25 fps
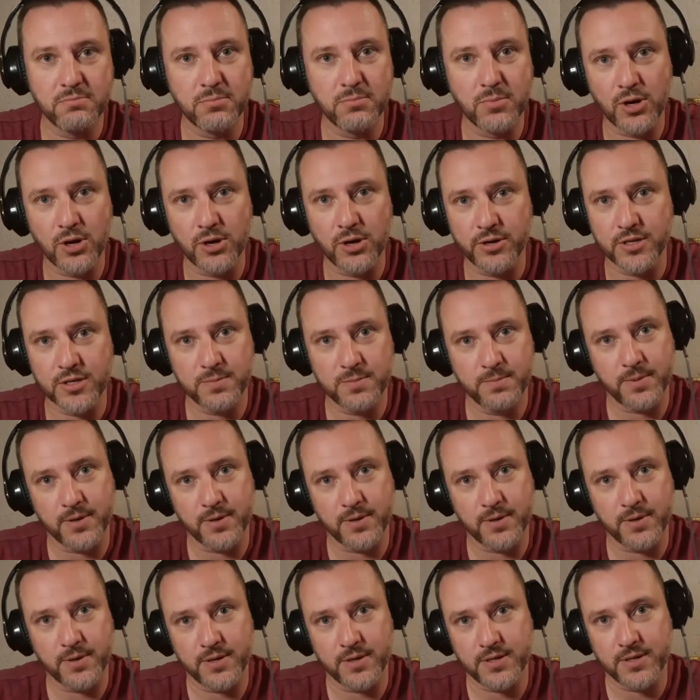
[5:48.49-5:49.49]
Marnus
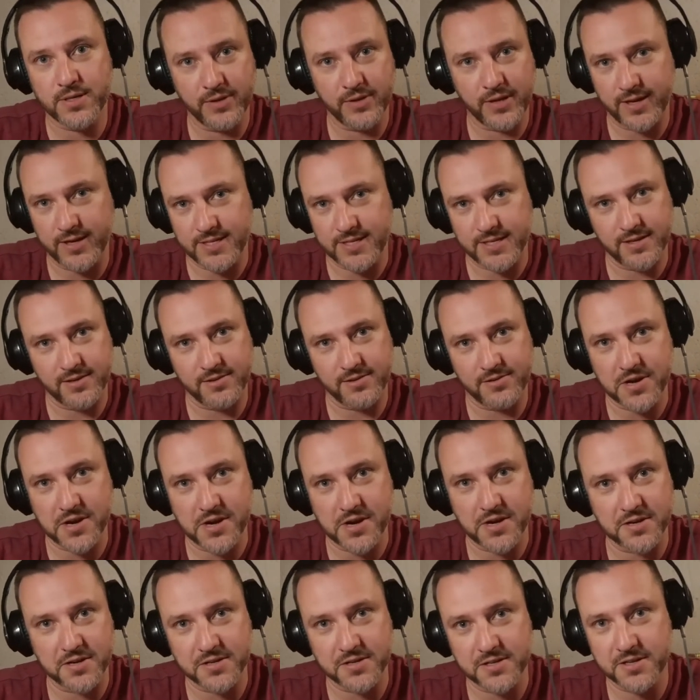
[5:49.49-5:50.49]
pontificating
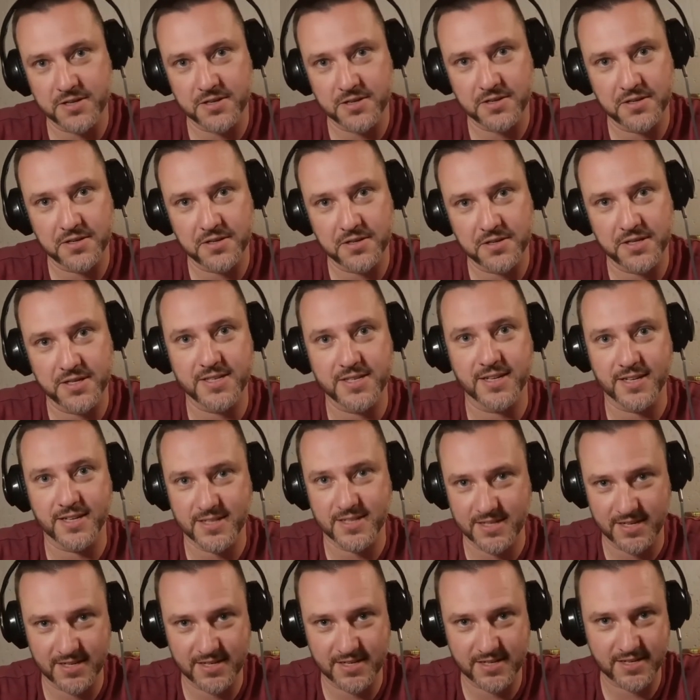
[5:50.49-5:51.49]
around his
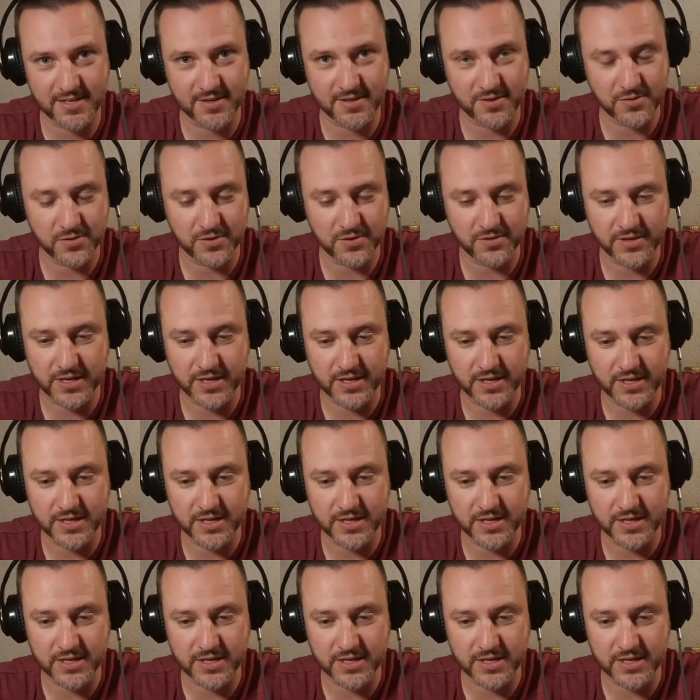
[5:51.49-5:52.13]
success and all of that.